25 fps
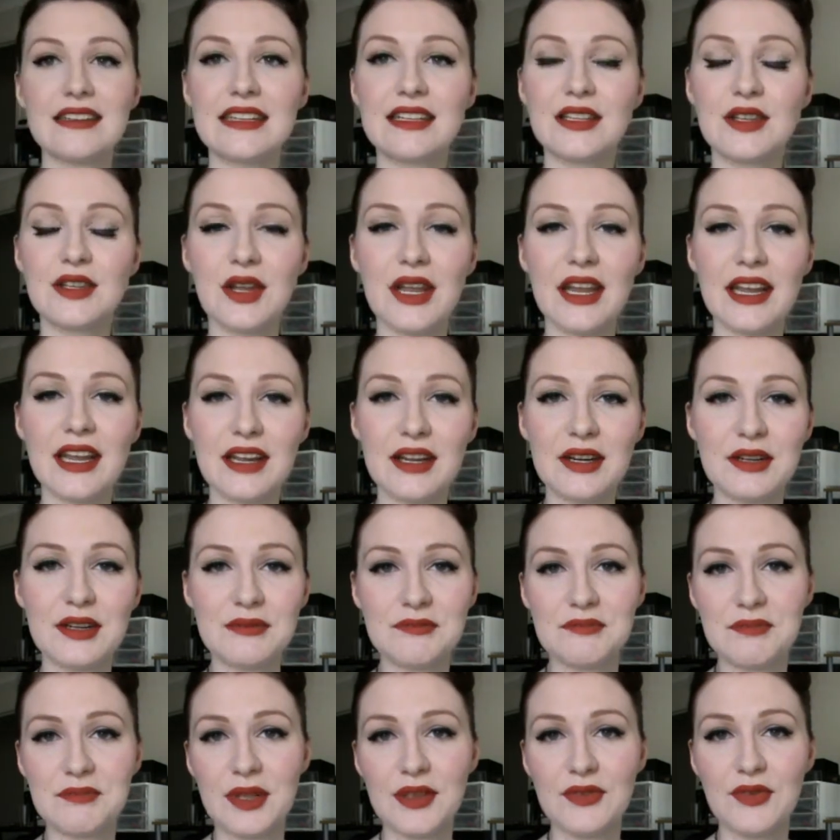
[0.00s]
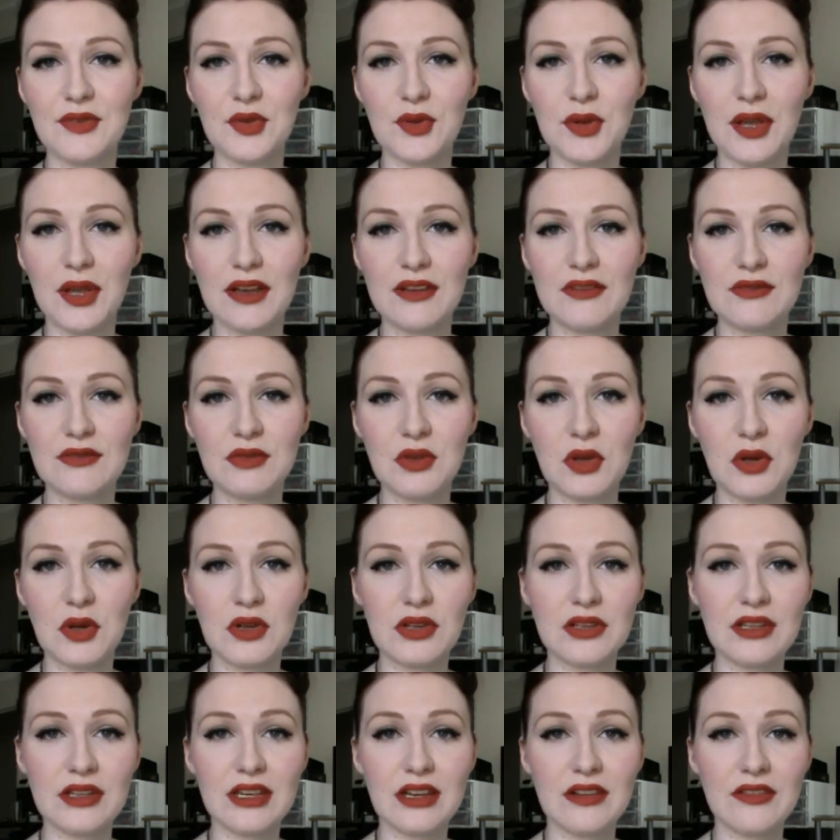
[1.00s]
in your hair if you have
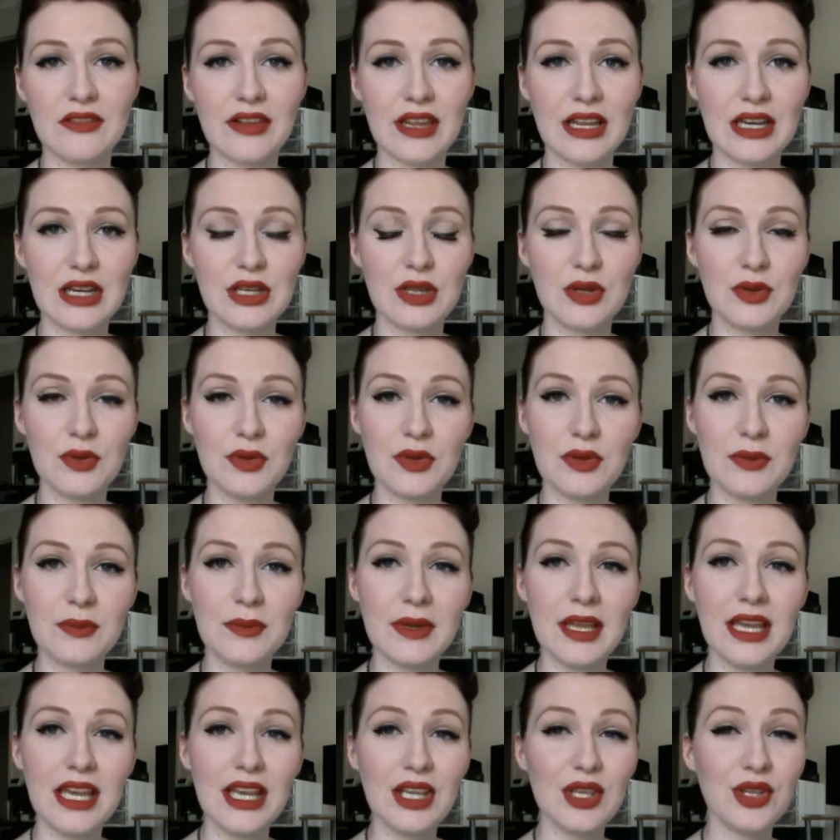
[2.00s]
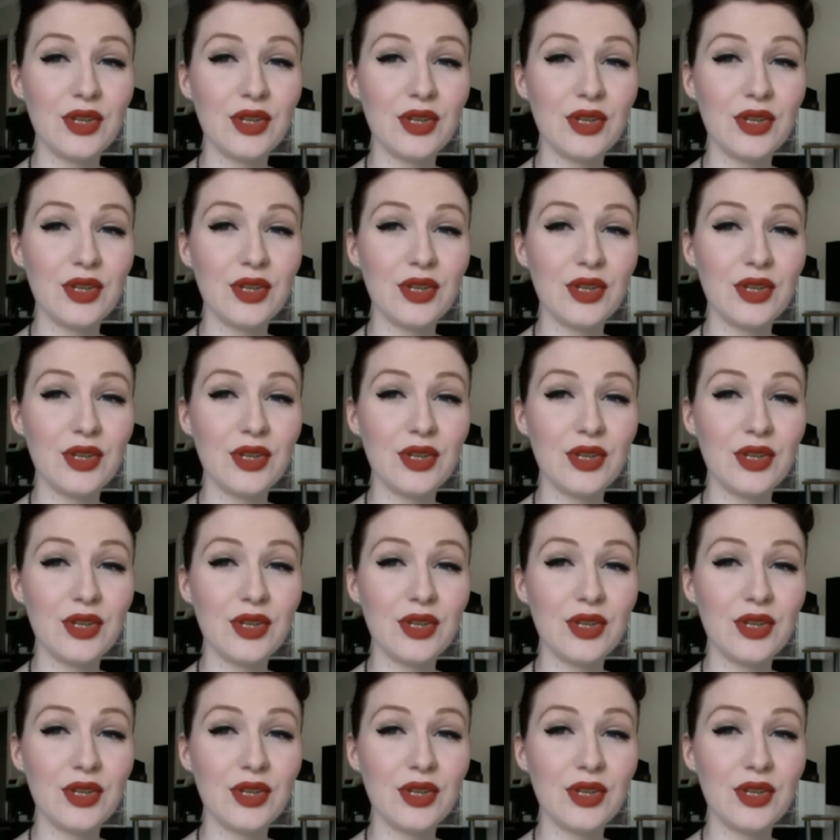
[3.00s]
long enough hair to do with them.